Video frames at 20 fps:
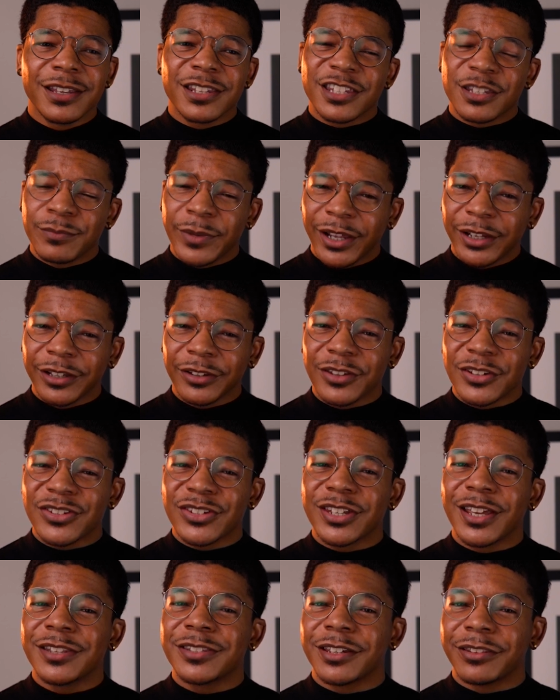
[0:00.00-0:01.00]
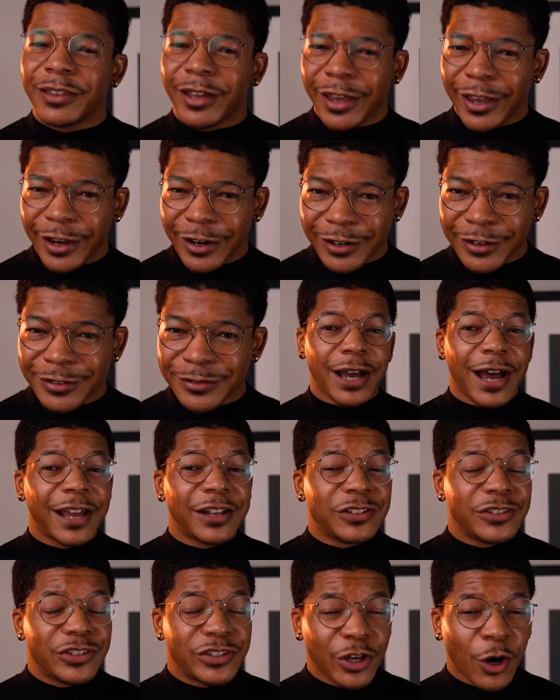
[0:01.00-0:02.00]
smelling the scent in the air. I
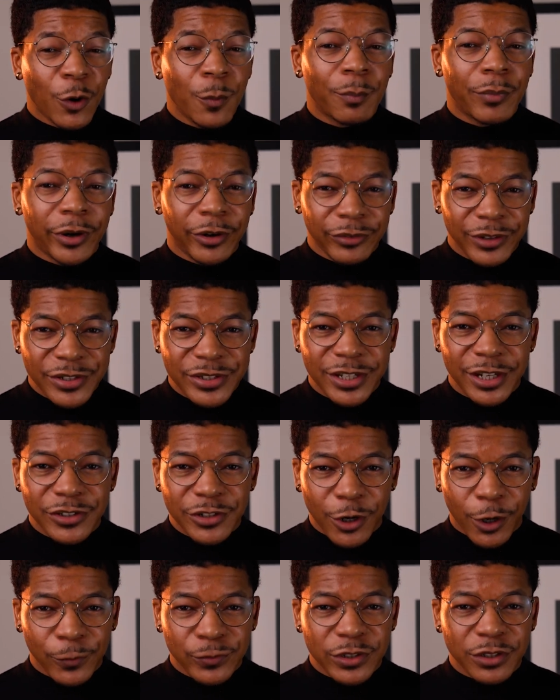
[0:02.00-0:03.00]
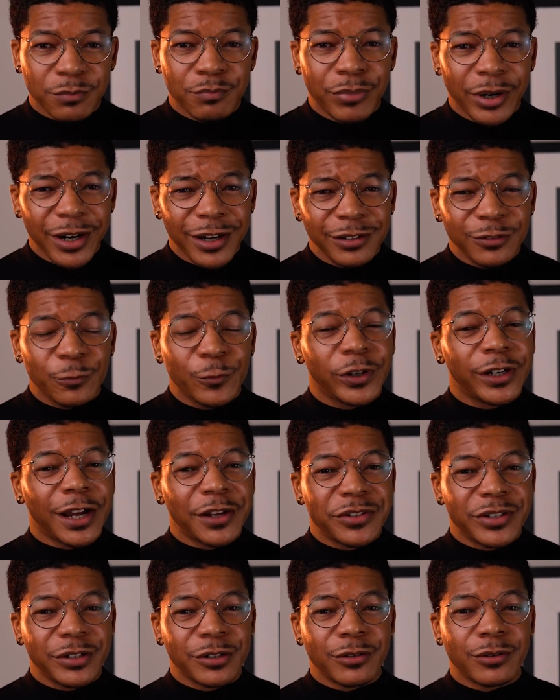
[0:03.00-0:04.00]
don't burn this scent often, but when I
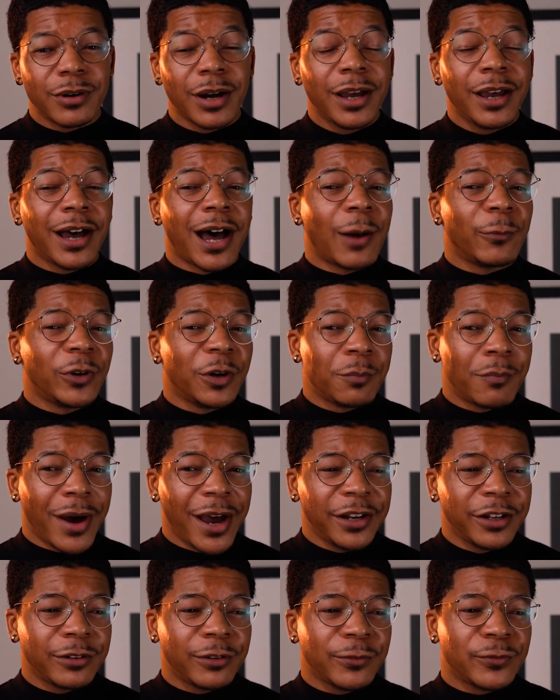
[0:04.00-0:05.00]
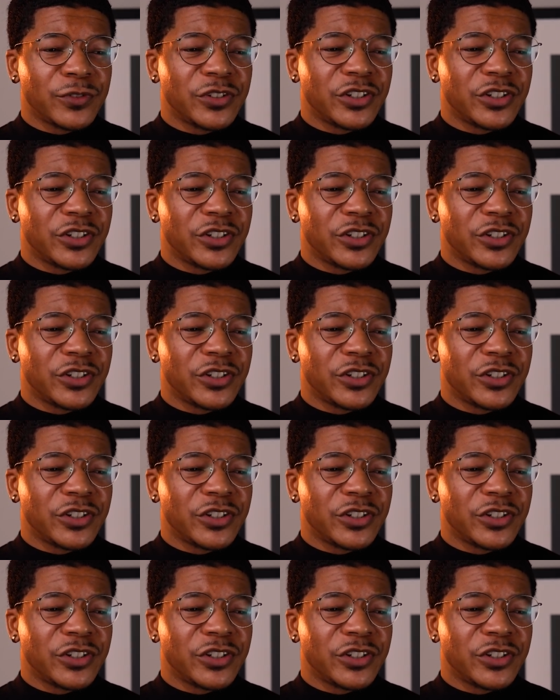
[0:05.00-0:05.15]
do, I'm reminded of